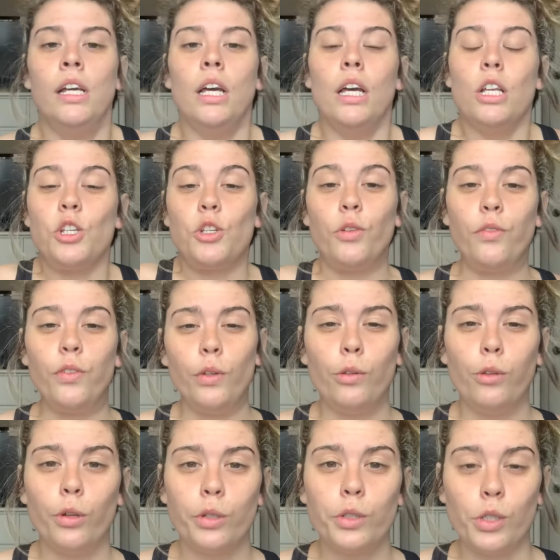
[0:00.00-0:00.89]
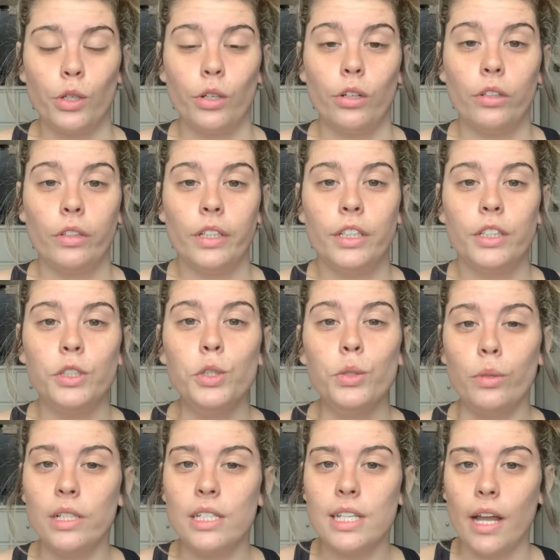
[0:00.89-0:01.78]
So if you looked earlier, you
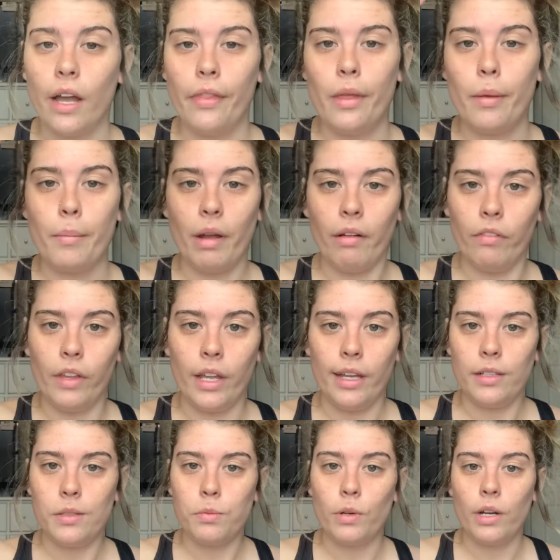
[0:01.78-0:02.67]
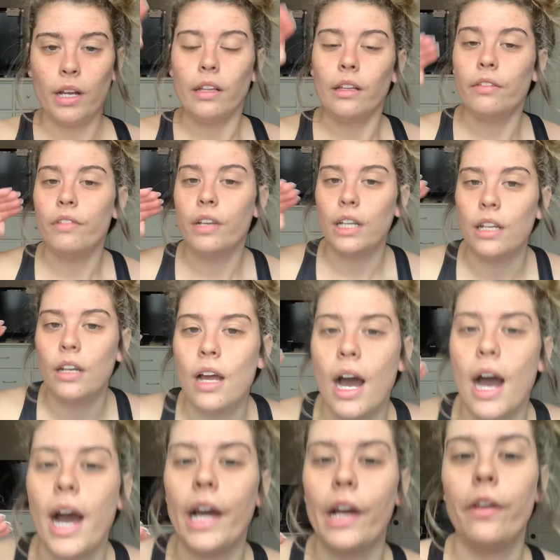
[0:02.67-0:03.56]
can tell that my legs were elevated
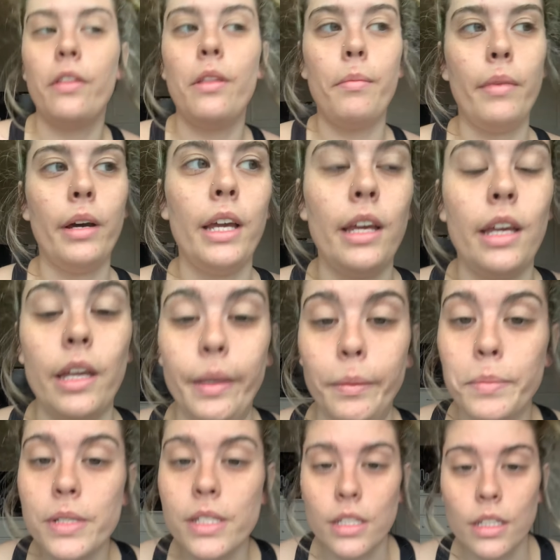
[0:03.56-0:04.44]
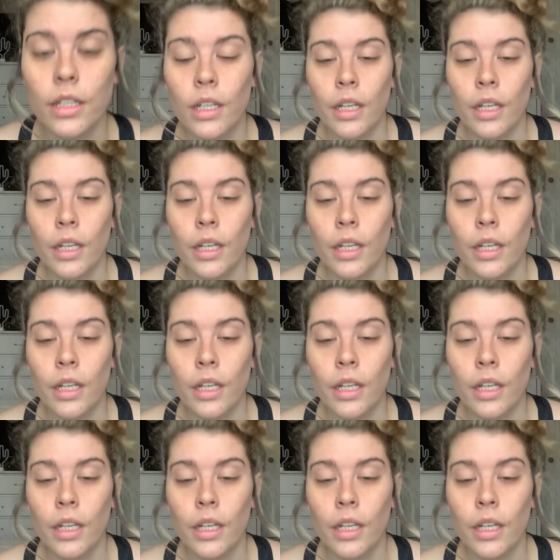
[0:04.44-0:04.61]
higher than my hips.